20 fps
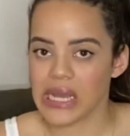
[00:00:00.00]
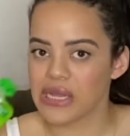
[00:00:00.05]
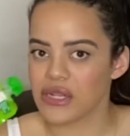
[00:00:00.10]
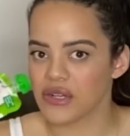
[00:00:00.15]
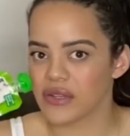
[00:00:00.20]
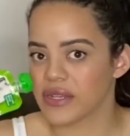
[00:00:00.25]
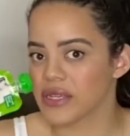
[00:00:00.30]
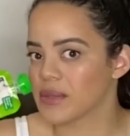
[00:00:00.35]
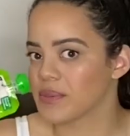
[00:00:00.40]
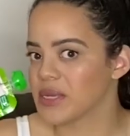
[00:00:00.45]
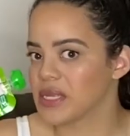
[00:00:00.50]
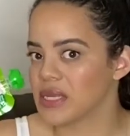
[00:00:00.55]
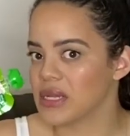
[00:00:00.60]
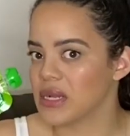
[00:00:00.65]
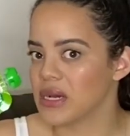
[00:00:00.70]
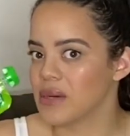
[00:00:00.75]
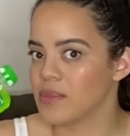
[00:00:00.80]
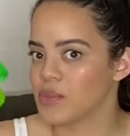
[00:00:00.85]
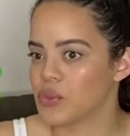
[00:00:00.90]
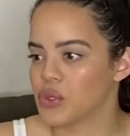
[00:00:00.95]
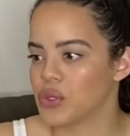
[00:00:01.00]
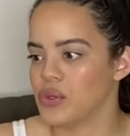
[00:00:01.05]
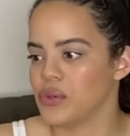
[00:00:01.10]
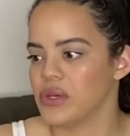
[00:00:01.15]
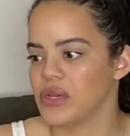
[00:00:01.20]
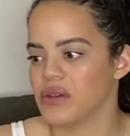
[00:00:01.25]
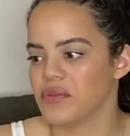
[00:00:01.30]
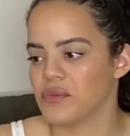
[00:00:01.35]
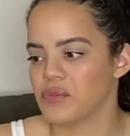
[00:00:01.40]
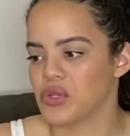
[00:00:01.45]
they're 6 months and up, so you can
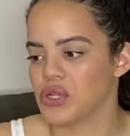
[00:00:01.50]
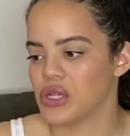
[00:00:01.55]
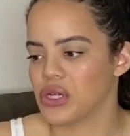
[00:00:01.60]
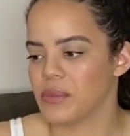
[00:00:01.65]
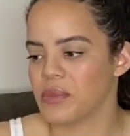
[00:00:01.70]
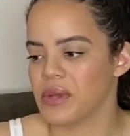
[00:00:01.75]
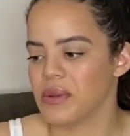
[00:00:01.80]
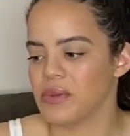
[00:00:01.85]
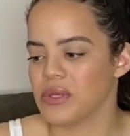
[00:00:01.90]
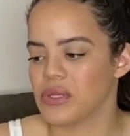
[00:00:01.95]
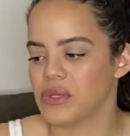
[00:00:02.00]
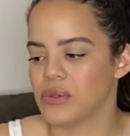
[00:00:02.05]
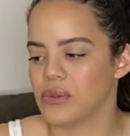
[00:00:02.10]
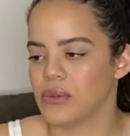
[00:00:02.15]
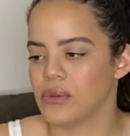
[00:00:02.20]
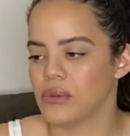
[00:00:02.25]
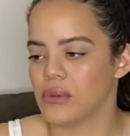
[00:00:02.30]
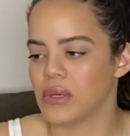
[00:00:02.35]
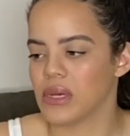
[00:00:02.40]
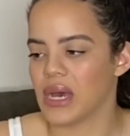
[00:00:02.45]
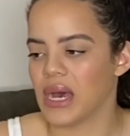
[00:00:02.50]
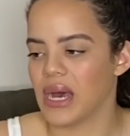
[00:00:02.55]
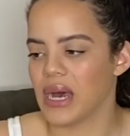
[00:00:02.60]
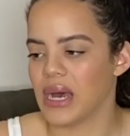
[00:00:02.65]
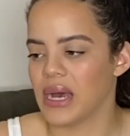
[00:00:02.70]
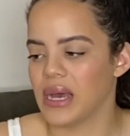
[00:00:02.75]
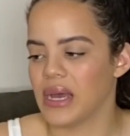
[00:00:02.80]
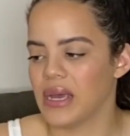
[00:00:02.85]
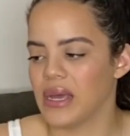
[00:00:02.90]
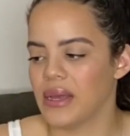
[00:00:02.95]
give them to your baby too.
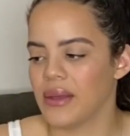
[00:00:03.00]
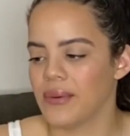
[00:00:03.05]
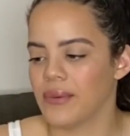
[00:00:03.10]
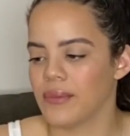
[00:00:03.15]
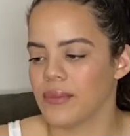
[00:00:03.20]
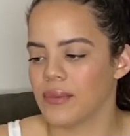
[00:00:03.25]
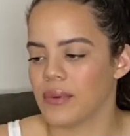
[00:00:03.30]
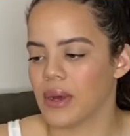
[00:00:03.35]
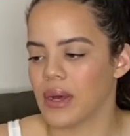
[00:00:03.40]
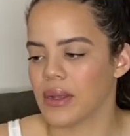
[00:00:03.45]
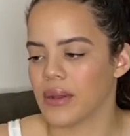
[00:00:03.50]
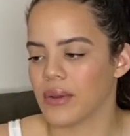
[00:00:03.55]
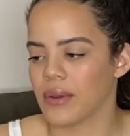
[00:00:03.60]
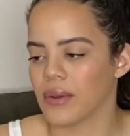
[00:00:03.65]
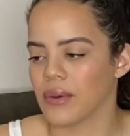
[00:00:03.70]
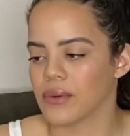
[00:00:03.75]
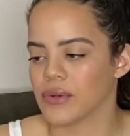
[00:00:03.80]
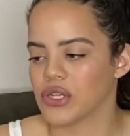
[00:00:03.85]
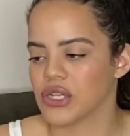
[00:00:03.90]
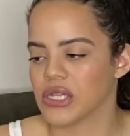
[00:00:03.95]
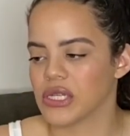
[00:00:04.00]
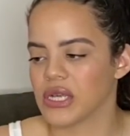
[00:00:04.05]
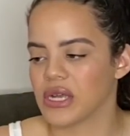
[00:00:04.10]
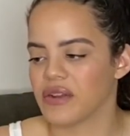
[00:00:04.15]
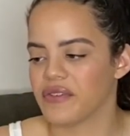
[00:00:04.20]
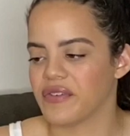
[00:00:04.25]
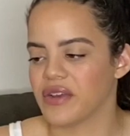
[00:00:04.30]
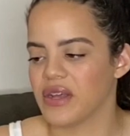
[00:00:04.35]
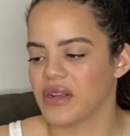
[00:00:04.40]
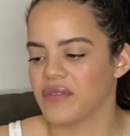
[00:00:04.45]
Kai, I don't know, she's not a
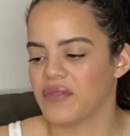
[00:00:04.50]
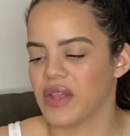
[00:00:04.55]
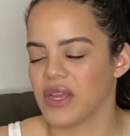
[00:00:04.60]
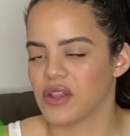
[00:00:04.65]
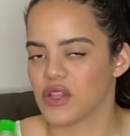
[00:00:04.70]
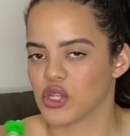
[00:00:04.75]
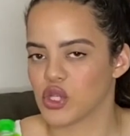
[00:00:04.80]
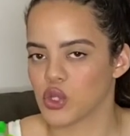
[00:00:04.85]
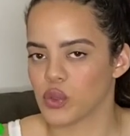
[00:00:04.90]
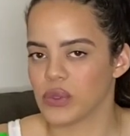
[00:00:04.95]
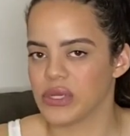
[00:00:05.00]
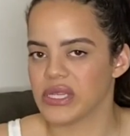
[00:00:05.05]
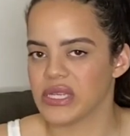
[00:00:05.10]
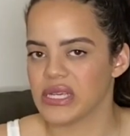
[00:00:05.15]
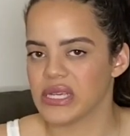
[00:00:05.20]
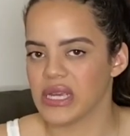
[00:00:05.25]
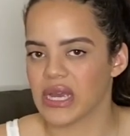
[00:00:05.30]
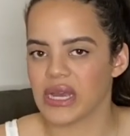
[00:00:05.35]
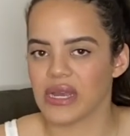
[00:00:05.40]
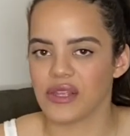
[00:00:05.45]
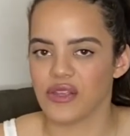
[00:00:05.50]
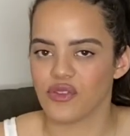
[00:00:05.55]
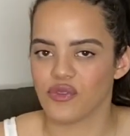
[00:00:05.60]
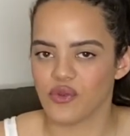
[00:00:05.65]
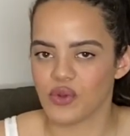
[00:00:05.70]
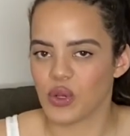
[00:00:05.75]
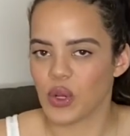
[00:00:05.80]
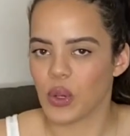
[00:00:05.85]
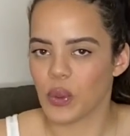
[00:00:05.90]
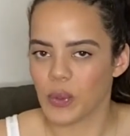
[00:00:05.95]
fan of like the squeezing.
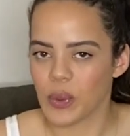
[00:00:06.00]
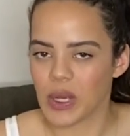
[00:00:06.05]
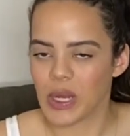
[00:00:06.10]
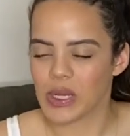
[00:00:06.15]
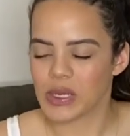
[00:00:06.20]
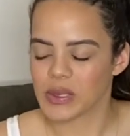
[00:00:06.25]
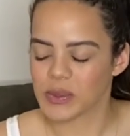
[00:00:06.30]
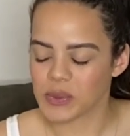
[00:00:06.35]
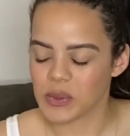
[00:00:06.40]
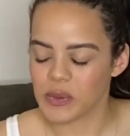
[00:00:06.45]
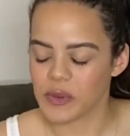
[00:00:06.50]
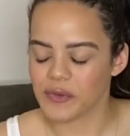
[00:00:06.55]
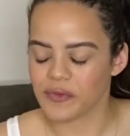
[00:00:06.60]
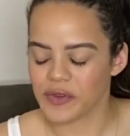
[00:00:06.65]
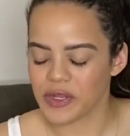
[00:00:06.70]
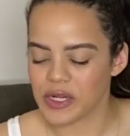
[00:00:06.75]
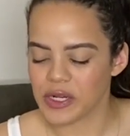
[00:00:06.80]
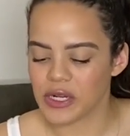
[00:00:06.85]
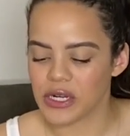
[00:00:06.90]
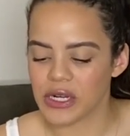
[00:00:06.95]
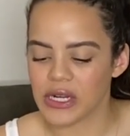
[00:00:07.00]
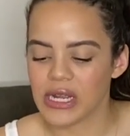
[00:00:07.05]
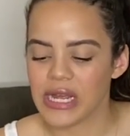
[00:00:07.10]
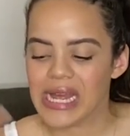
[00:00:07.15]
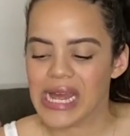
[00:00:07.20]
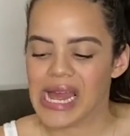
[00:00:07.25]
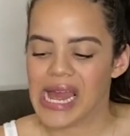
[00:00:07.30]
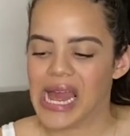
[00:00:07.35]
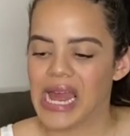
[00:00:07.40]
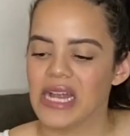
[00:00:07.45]
We got to spoon feed her,
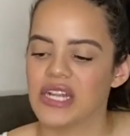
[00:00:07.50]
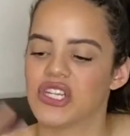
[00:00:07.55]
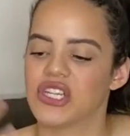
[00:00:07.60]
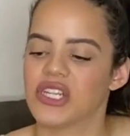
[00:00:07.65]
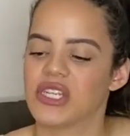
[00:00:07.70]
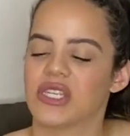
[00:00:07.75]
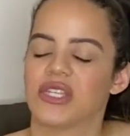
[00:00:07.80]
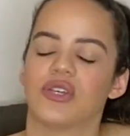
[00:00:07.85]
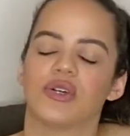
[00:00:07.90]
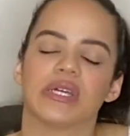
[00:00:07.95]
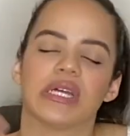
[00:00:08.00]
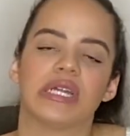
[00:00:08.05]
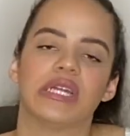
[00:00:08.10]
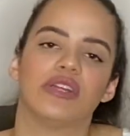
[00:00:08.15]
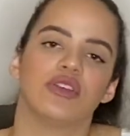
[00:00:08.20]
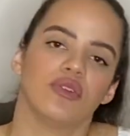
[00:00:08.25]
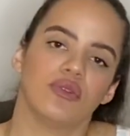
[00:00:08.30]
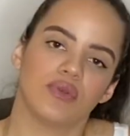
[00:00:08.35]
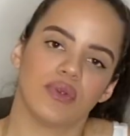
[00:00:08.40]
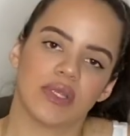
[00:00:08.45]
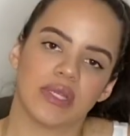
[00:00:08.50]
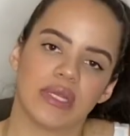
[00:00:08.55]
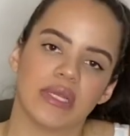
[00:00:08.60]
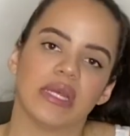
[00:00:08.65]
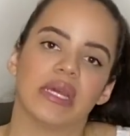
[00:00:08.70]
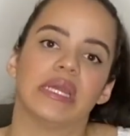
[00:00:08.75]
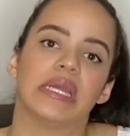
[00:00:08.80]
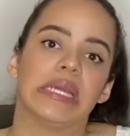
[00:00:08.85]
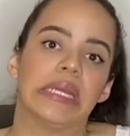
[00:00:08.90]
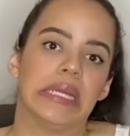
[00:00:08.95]
and she's still getting used to
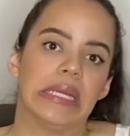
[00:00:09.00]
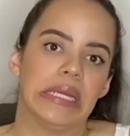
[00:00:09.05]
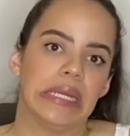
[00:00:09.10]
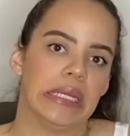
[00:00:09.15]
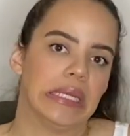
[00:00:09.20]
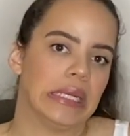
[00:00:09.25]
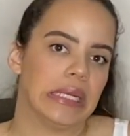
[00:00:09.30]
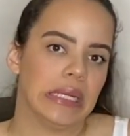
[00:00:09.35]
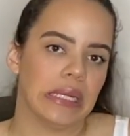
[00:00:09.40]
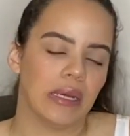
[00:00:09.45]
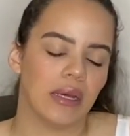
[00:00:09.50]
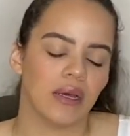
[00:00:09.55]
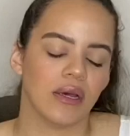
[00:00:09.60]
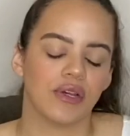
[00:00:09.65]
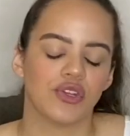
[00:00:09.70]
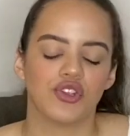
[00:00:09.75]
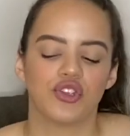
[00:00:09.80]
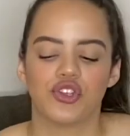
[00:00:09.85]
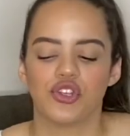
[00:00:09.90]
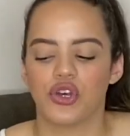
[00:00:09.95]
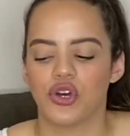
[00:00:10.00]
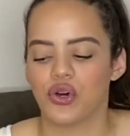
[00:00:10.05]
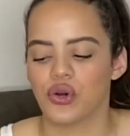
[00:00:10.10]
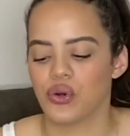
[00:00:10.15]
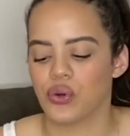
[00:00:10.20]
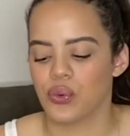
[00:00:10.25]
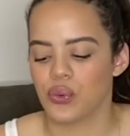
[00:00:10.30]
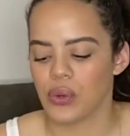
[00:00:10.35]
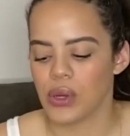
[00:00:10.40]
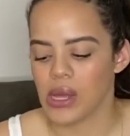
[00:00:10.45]
like eating.
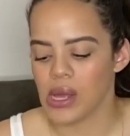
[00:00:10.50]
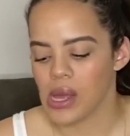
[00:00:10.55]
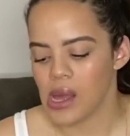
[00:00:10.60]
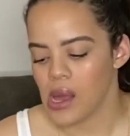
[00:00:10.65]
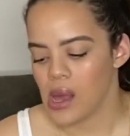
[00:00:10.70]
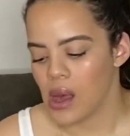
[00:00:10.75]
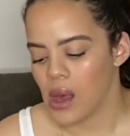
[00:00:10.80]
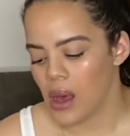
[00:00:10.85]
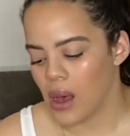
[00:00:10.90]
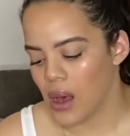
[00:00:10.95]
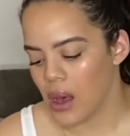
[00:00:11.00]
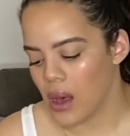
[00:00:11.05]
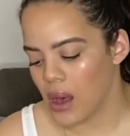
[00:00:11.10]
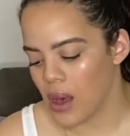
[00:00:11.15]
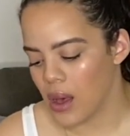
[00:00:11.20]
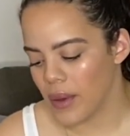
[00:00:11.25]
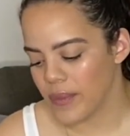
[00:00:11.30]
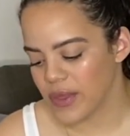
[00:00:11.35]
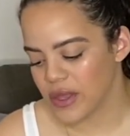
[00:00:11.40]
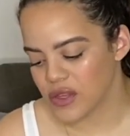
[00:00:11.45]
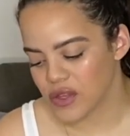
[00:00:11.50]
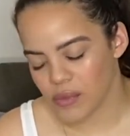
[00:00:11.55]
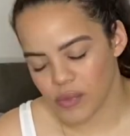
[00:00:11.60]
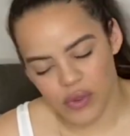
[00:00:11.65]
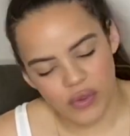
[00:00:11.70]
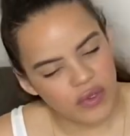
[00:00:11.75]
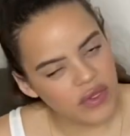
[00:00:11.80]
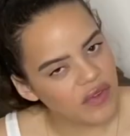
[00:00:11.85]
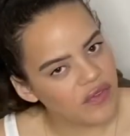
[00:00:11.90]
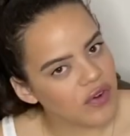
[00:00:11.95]
So these are
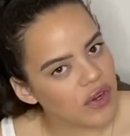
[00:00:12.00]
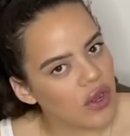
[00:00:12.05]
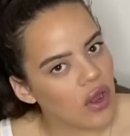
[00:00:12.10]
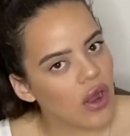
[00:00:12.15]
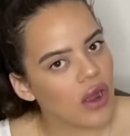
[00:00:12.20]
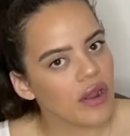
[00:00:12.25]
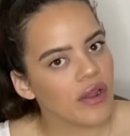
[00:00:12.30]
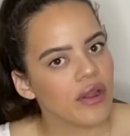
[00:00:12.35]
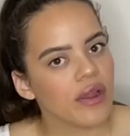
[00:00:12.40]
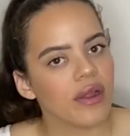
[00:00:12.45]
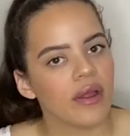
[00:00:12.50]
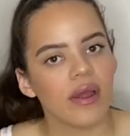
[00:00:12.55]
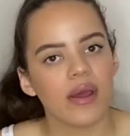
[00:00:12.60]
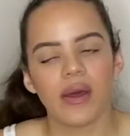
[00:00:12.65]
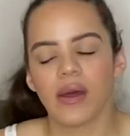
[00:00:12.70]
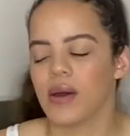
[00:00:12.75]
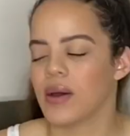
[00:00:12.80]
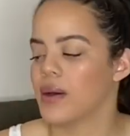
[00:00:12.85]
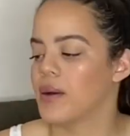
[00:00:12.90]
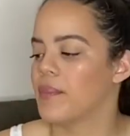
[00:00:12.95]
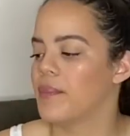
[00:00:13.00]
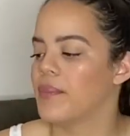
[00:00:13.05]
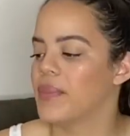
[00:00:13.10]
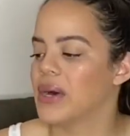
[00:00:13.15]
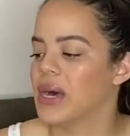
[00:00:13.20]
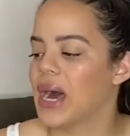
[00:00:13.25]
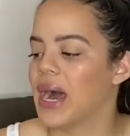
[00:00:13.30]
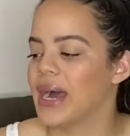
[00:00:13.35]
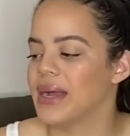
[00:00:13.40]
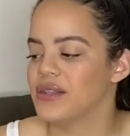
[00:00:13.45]
mostly for Carter,
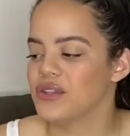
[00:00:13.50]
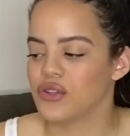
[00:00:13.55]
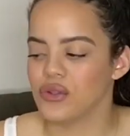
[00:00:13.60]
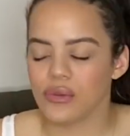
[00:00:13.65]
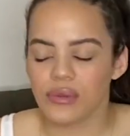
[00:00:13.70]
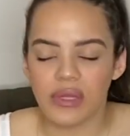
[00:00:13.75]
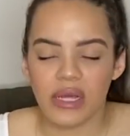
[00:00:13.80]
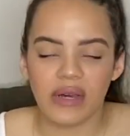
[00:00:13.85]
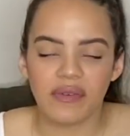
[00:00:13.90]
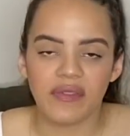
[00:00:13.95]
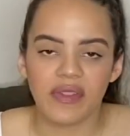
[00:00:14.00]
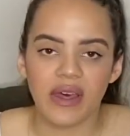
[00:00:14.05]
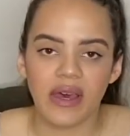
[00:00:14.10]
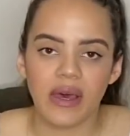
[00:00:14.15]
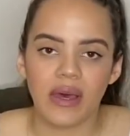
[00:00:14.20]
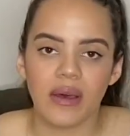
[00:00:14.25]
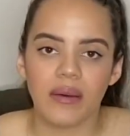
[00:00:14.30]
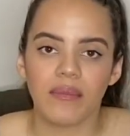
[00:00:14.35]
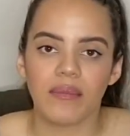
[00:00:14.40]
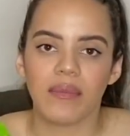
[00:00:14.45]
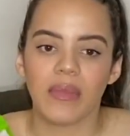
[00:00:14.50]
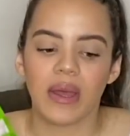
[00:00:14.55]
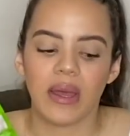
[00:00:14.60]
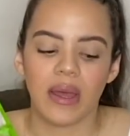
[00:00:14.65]
but I do love them.